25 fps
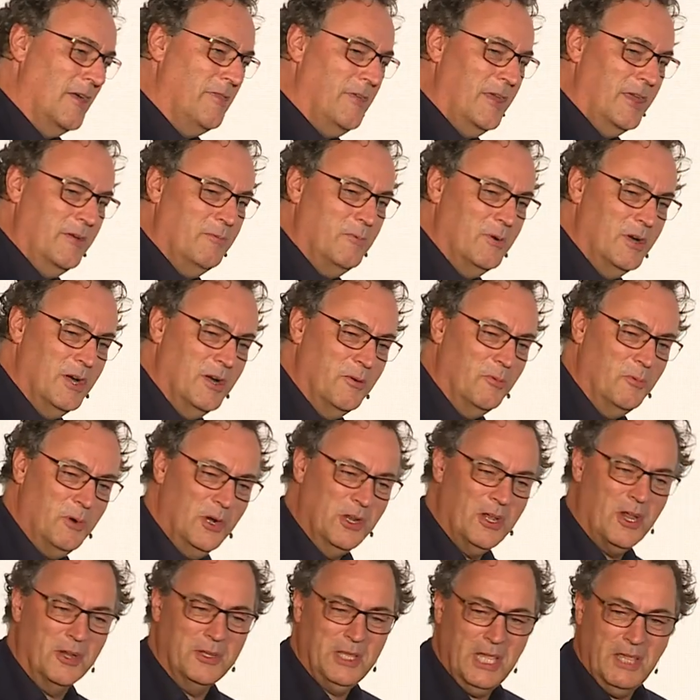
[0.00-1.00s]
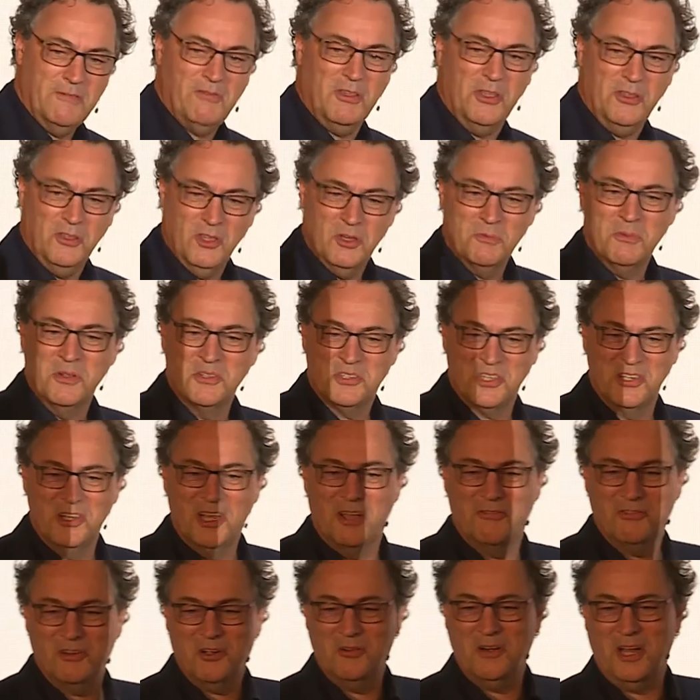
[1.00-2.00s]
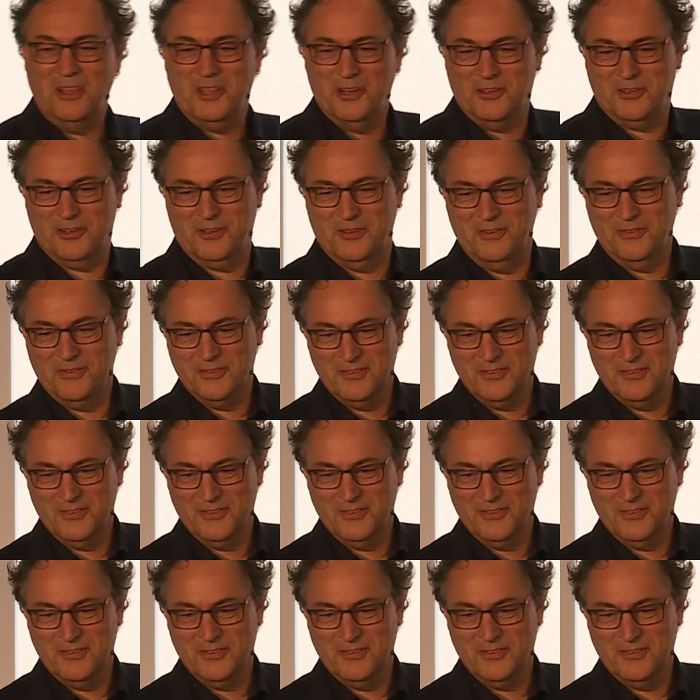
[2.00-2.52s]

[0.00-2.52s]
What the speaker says: think we're not giving humans enough credit